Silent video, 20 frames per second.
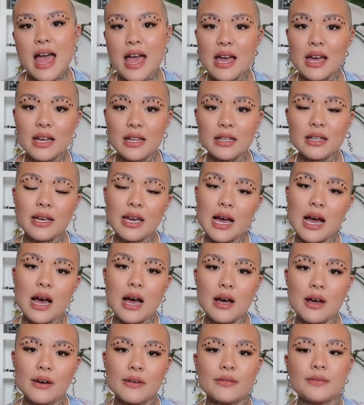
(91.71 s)
And they
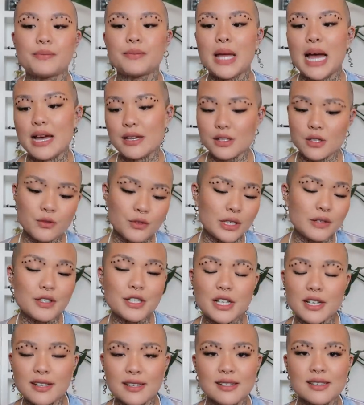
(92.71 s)
have hassle-free
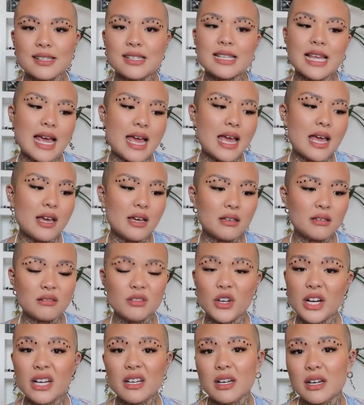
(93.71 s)
returns
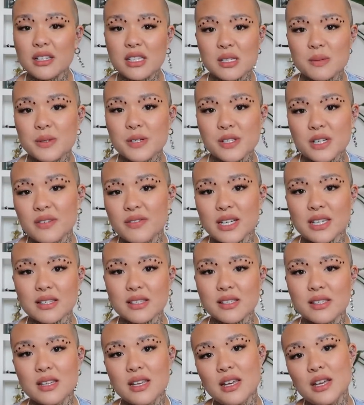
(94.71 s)
and great customer
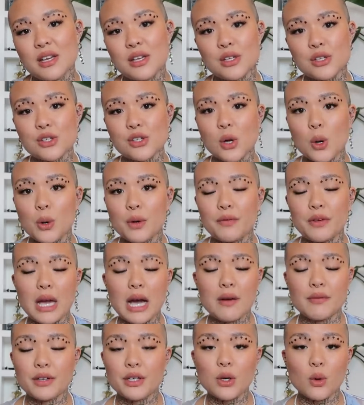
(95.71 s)
service. So if you
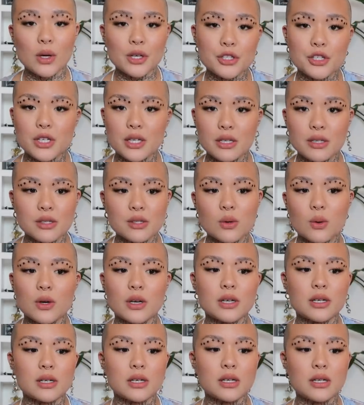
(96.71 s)
have any questions
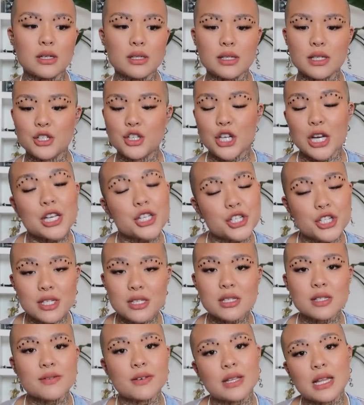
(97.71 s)
or
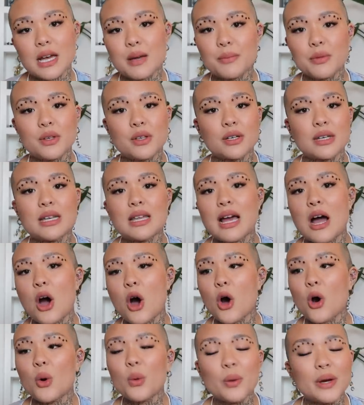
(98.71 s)
suggestions for them, you can
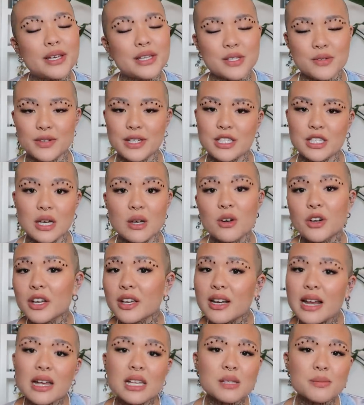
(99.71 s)
always reach out or
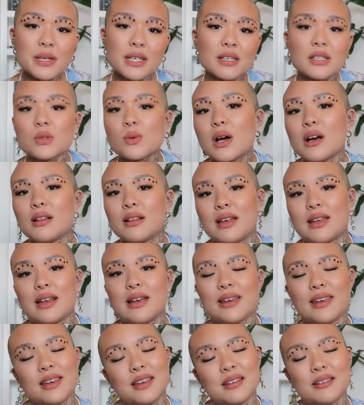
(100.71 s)
you can ask me as well and
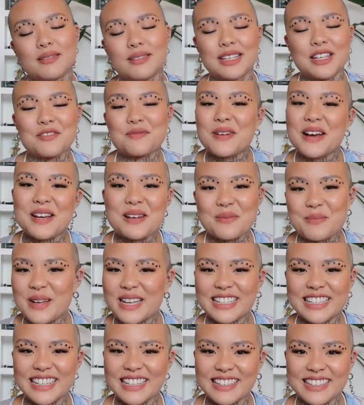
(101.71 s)
I can give my
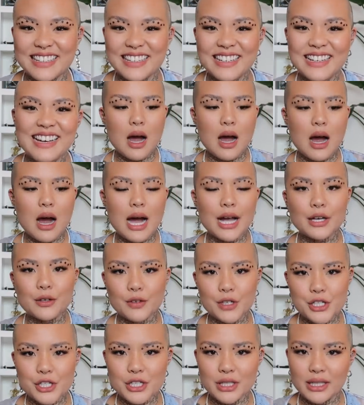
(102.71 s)
opinion. I
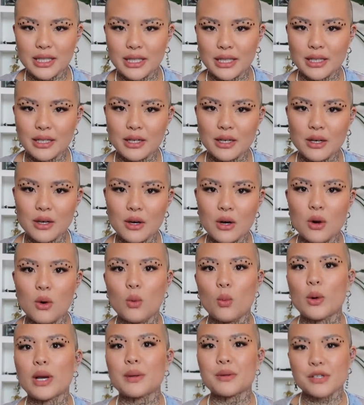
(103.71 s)
originally,
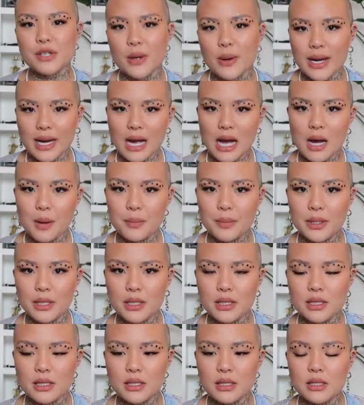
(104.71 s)
when I was growing up,
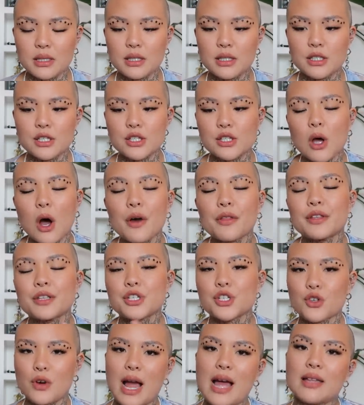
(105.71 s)
saw the
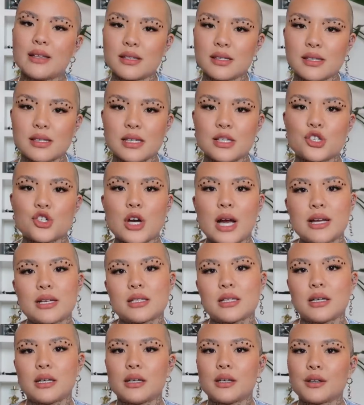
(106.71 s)
trends and
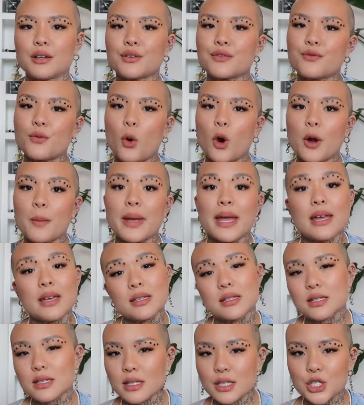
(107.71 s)
tried to conform
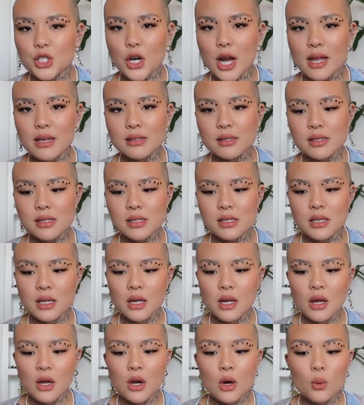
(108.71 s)
into the trends,
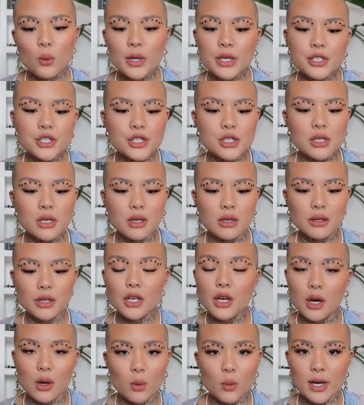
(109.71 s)
which,
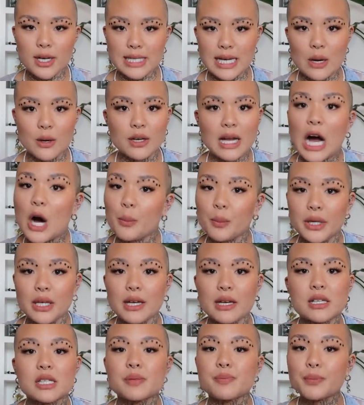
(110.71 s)
you know, worked out and helped
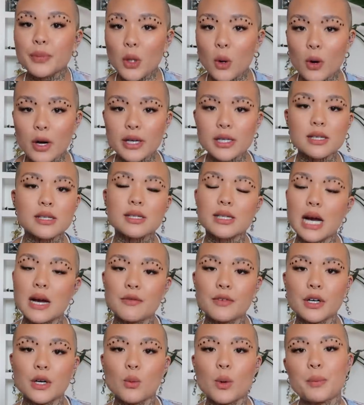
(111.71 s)
me explore and
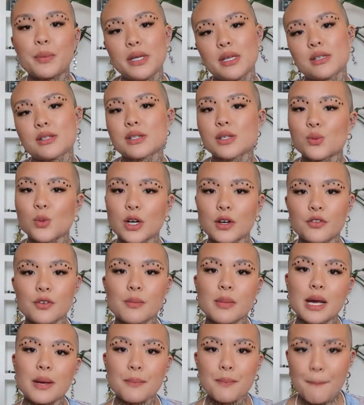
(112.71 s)
discover what pieces work for
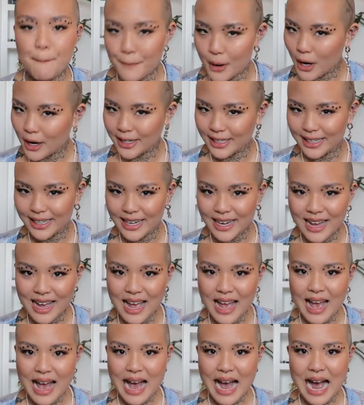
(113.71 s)
my body.
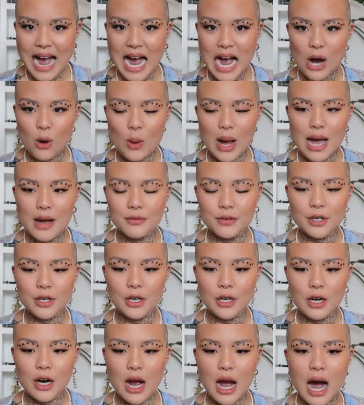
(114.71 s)

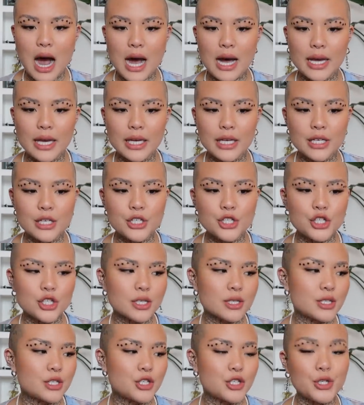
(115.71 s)
However, I
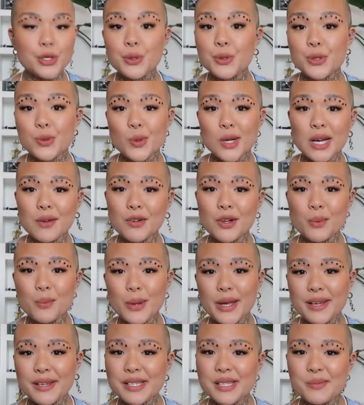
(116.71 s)
just choose whatever
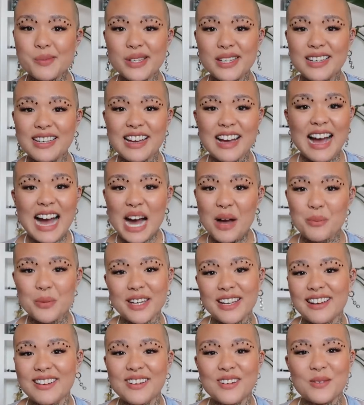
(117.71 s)
makes me
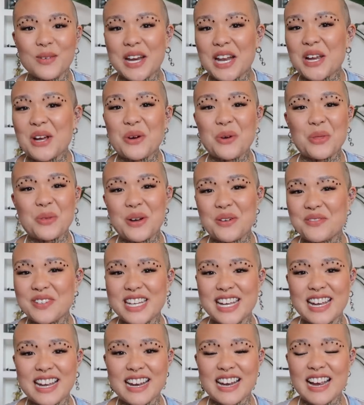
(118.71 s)
happy. When I go
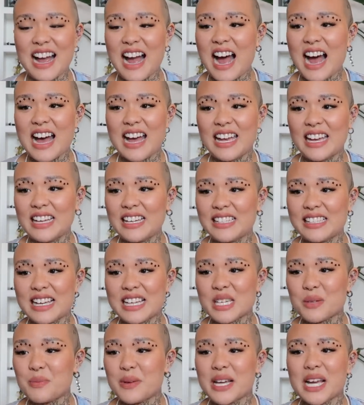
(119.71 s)
thrifting, I
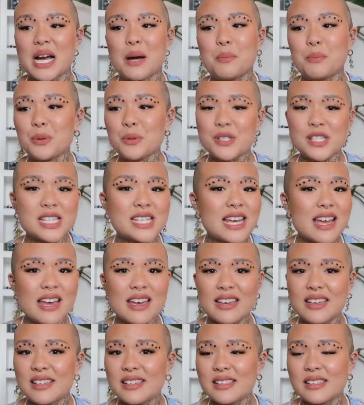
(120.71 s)
tend to pick up
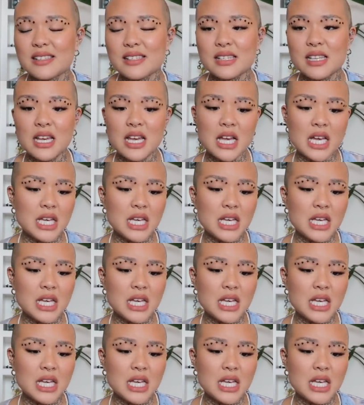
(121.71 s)
bustiers,